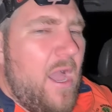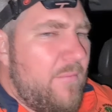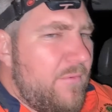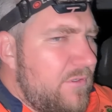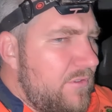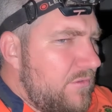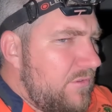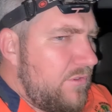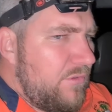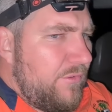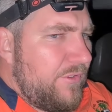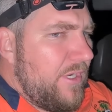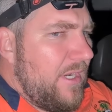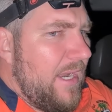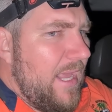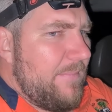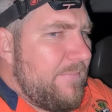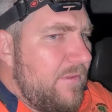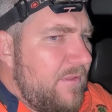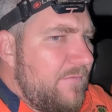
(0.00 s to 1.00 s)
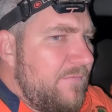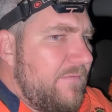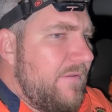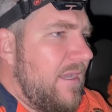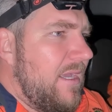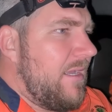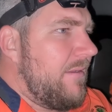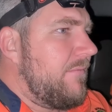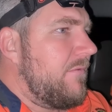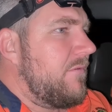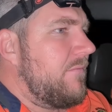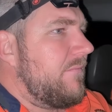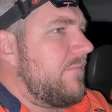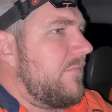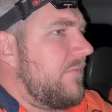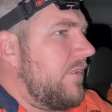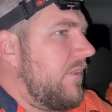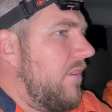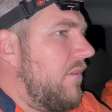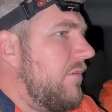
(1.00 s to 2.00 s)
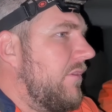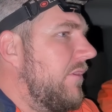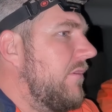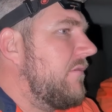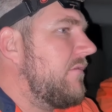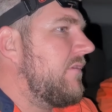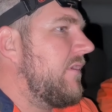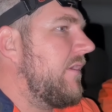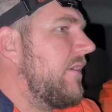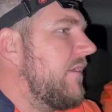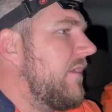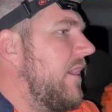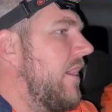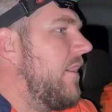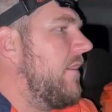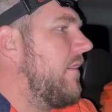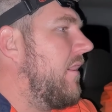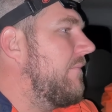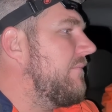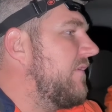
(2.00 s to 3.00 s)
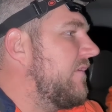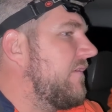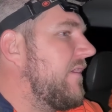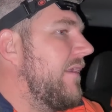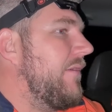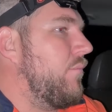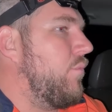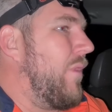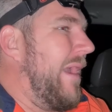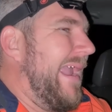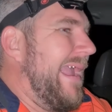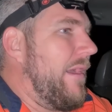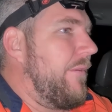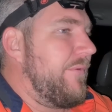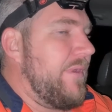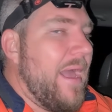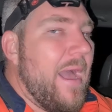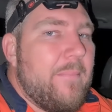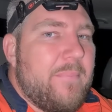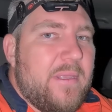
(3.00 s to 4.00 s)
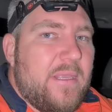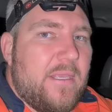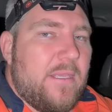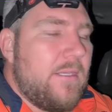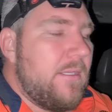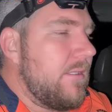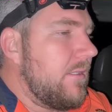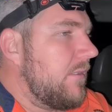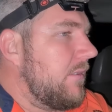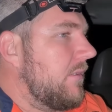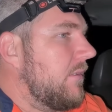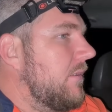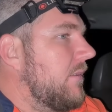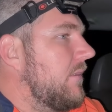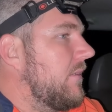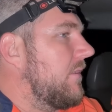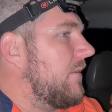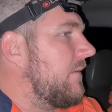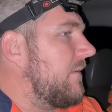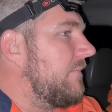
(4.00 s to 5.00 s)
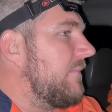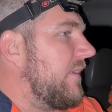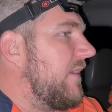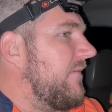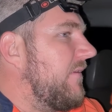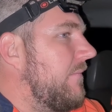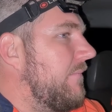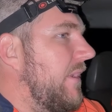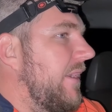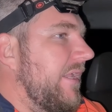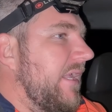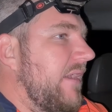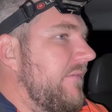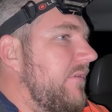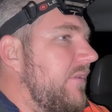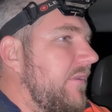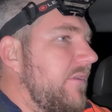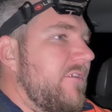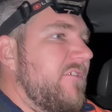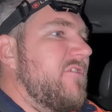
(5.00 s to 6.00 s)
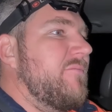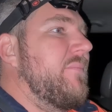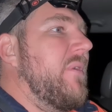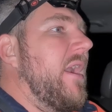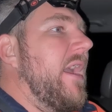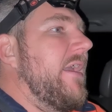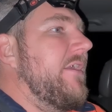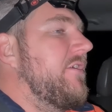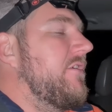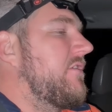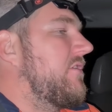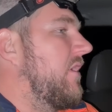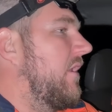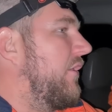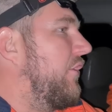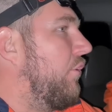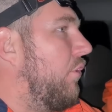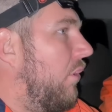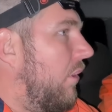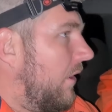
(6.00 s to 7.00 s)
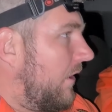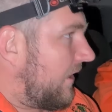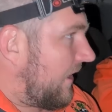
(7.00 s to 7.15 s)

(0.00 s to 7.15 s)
We're just doing the lap of the farm. Well, the old girl's gonna go. I'm just getting wound up here. I'm giving bloody everything a spray. Just the thought of